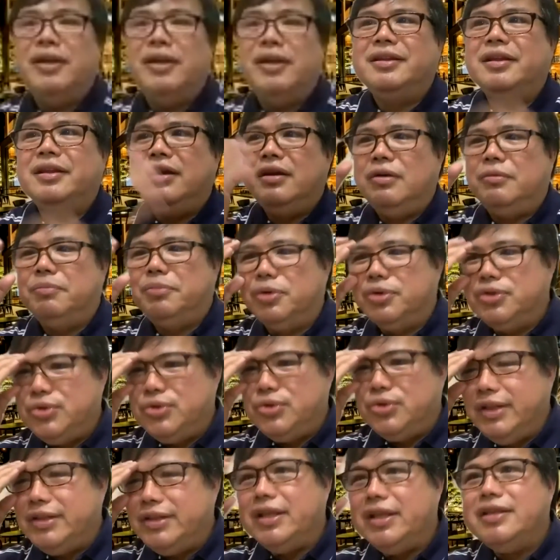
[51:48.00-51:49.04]

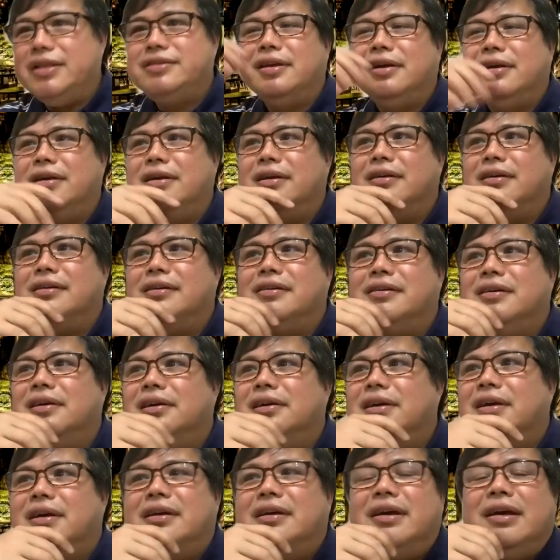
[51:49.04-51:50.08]
opportunities,
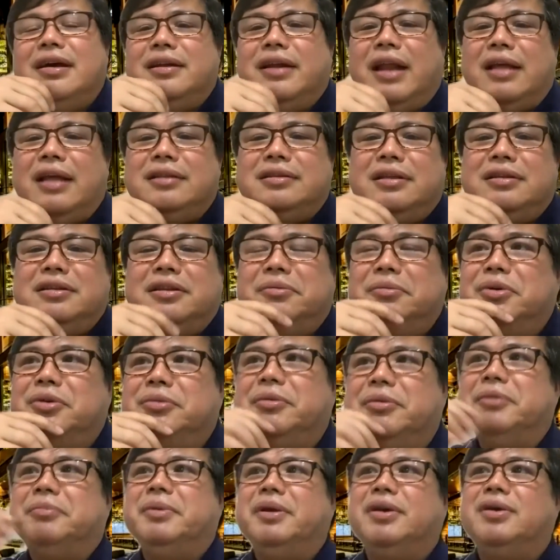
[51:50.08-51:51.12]
not at the
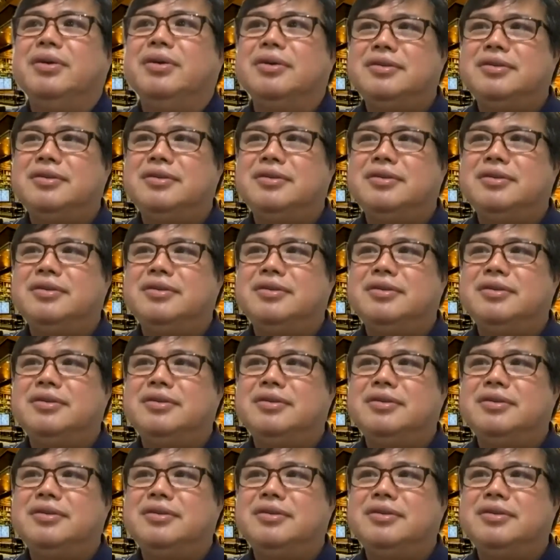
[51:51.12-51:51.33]
moment because